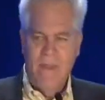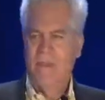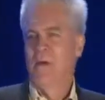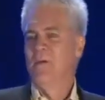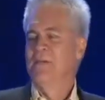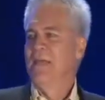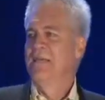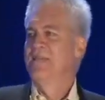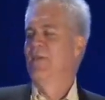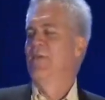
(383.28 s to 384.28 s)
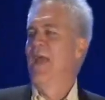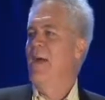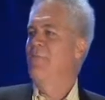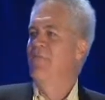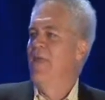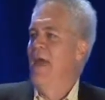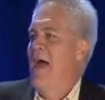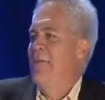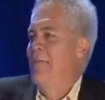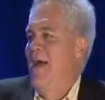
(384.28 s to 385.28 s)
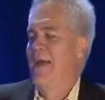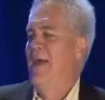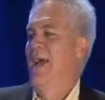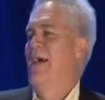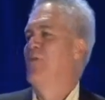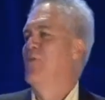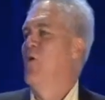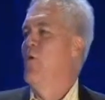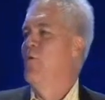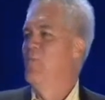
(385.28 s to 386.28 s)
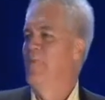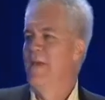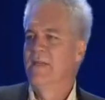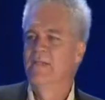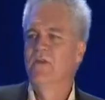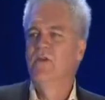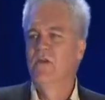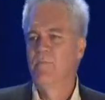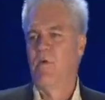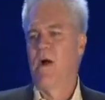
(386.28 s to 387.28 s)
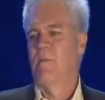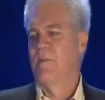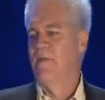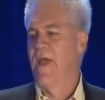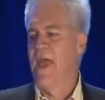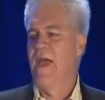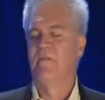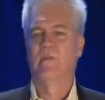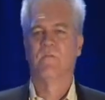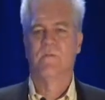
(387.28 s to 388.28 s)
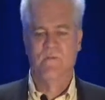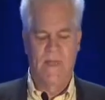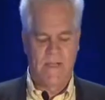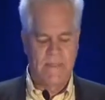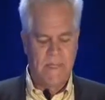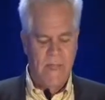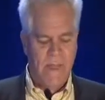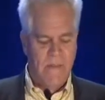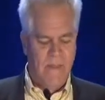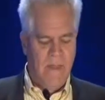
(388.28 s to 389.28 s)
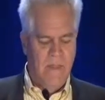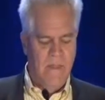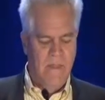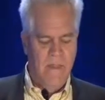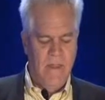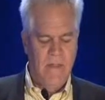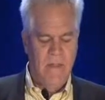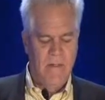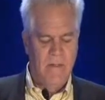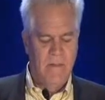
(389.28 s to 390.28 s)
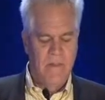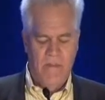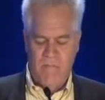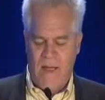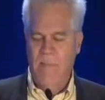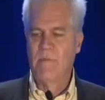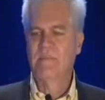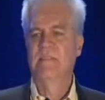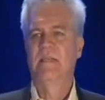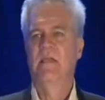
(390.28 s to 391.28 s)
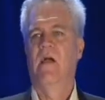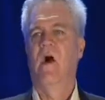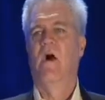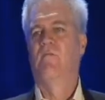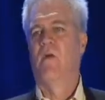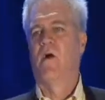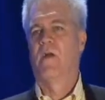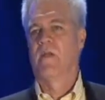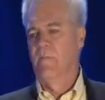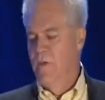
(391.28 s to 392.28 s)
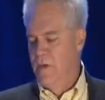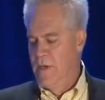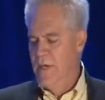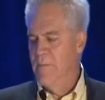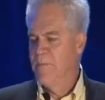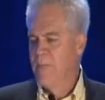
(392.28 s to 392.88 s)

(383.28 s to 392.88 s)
You know, is there an app for that? I don't know, but it's a good problem to have, and it reflects the vibrancy of our community.